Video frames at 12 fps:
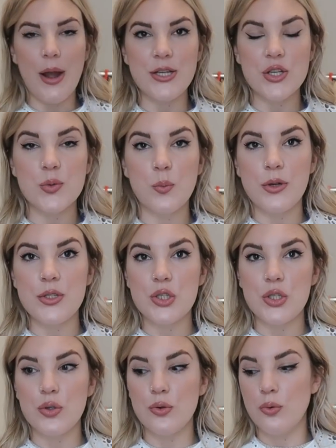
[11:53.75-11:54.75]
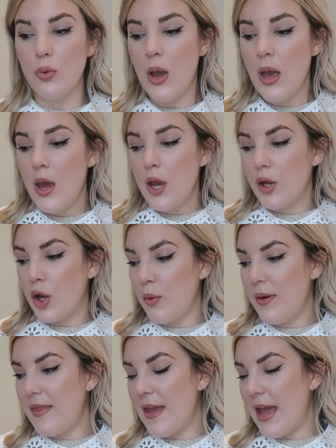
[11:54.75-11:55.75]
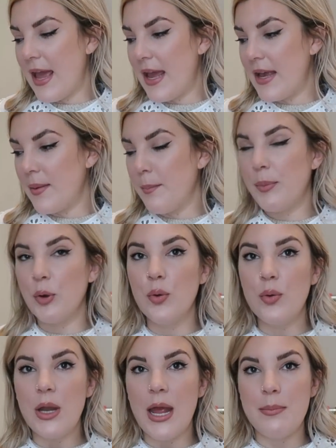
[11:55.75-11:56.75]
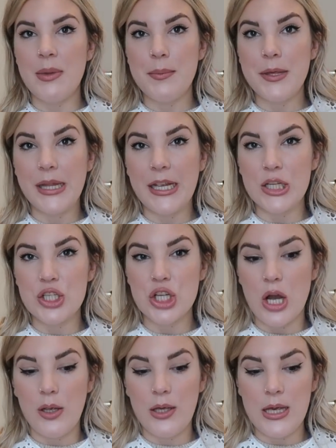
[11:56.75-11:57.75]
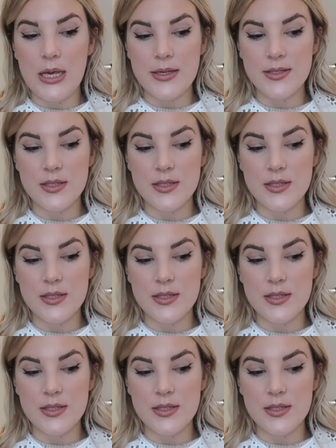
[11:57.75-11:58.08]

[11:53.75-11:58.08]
I just want to go with a boot and maybe like a chunky